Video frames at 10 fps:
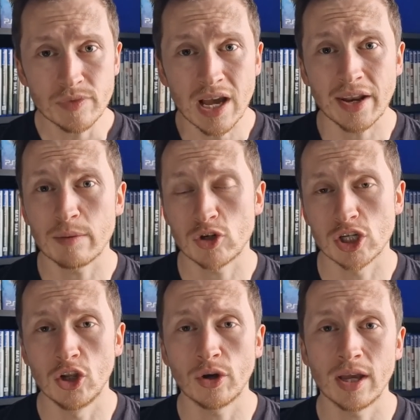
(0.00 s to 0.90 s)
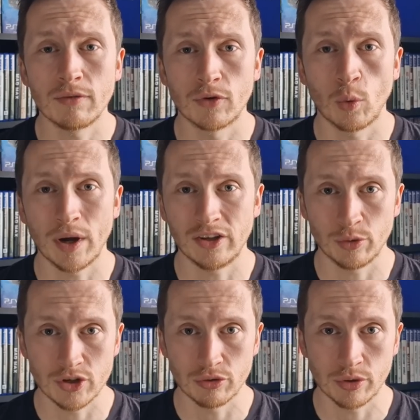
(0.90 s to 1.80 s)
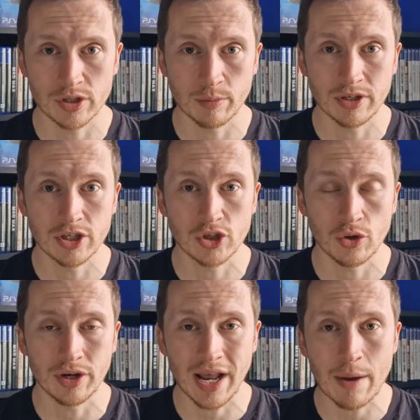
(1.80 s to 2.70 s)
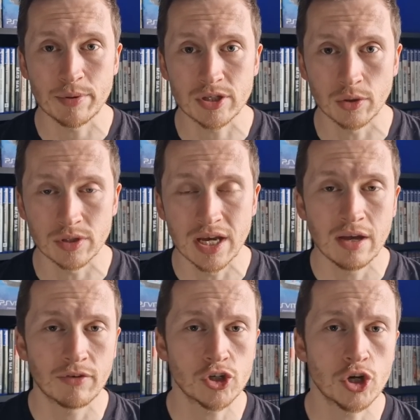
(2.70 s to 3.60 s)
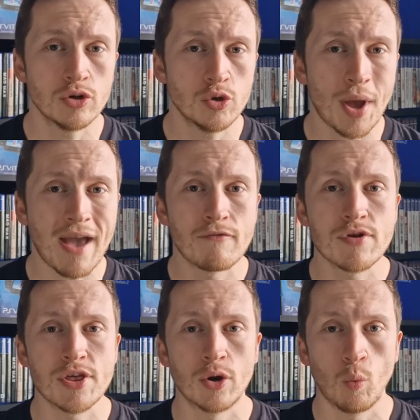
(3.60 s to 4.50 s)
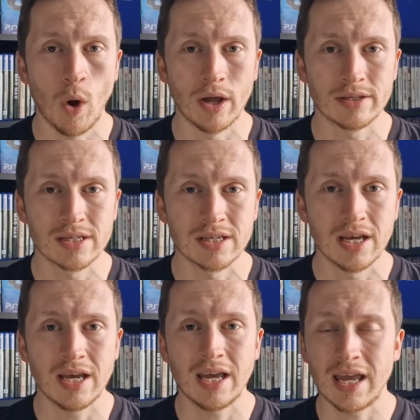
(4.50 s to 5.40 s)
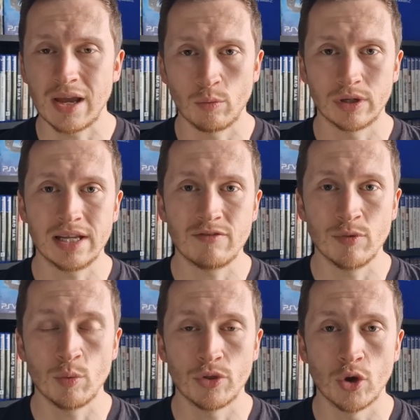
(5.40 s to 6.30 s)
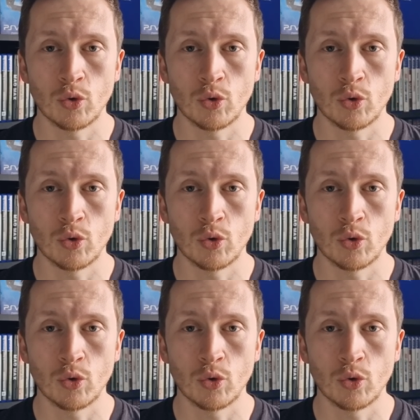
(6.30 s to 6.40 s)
and I'm just looking for a way to introduce them into certain episodes. If I showed you everything at once, it would leave me with no